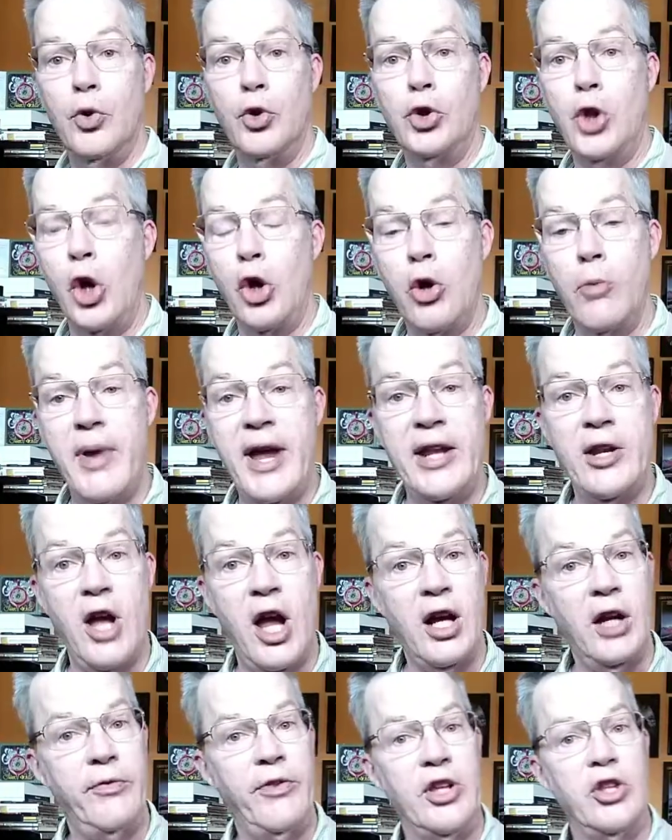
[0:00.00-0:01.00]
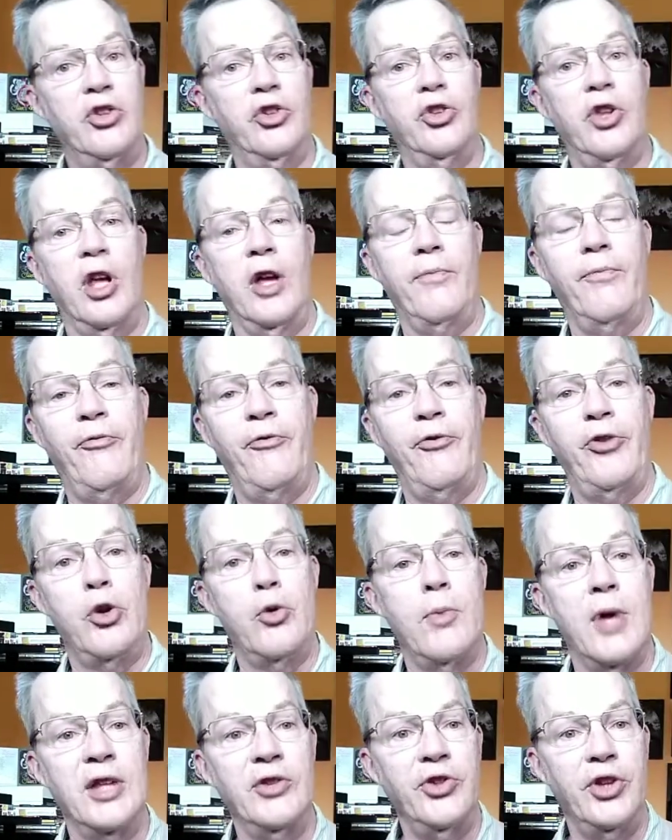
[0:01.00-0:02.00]
Local Bandography just a few
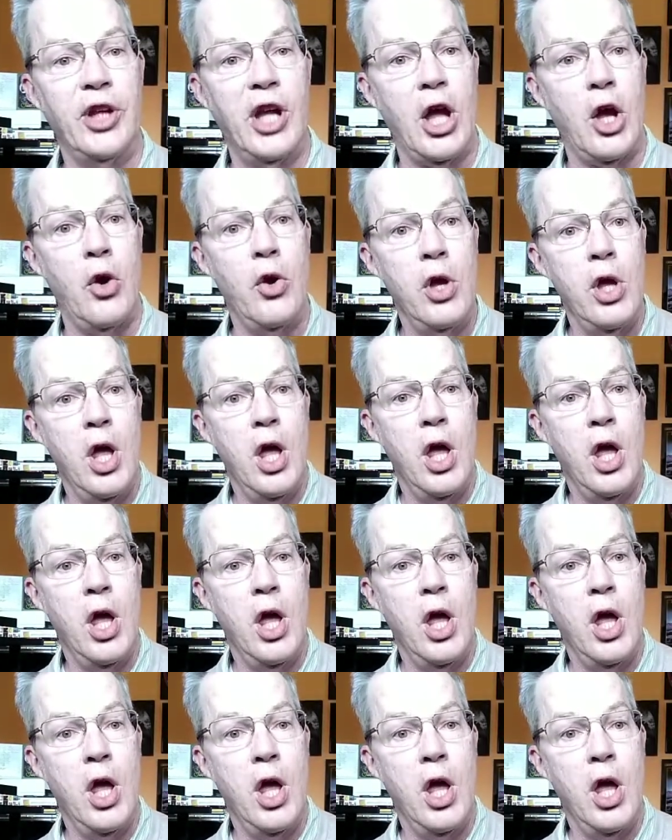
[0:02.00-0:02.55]
months ago.